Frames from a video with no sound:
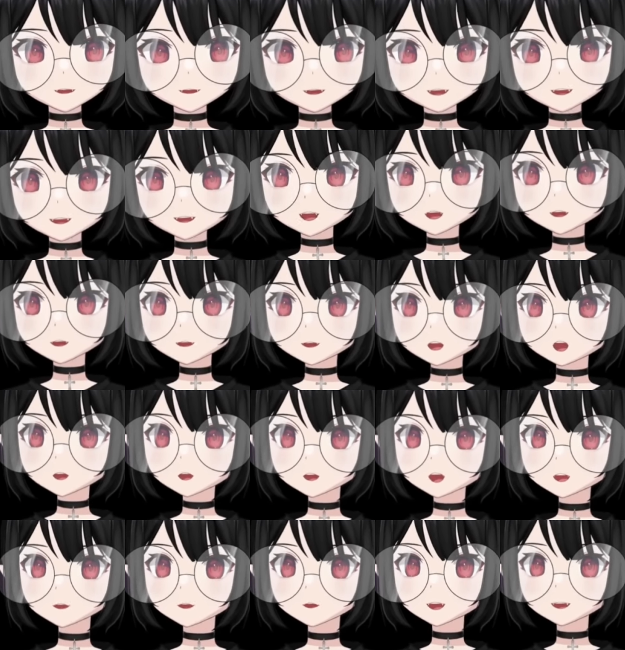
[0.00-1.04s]
I share my
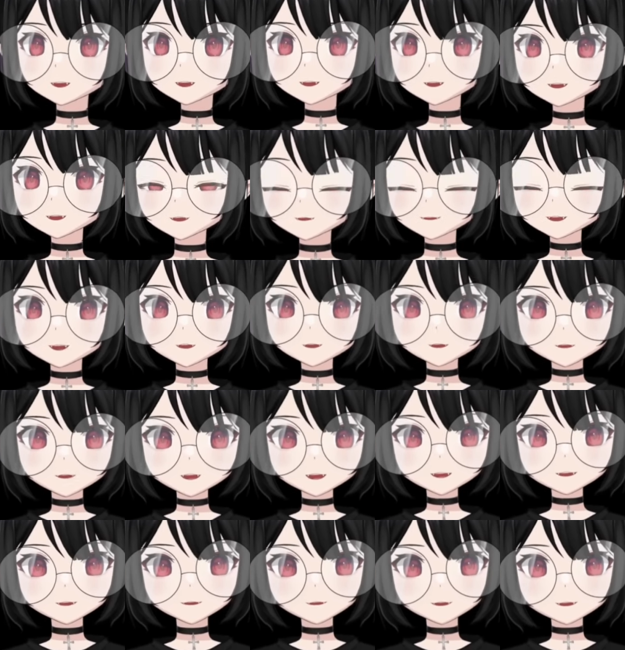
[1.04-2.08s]
opinion. I'm not trying
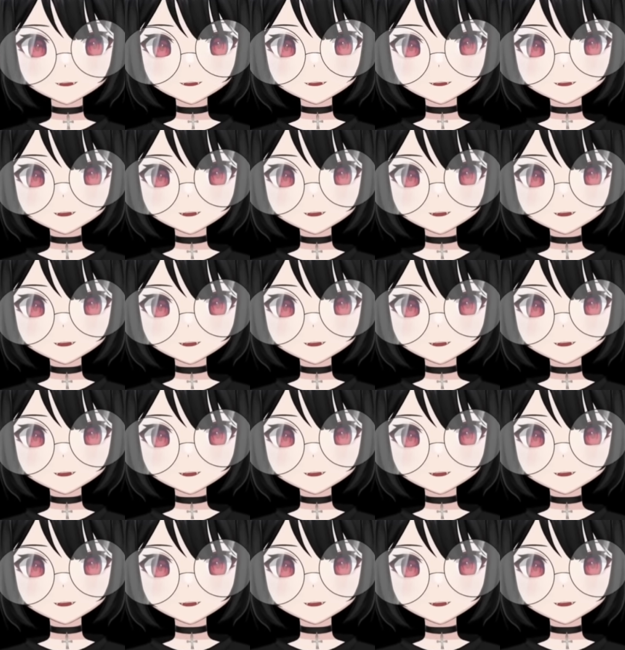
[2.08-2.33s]
to be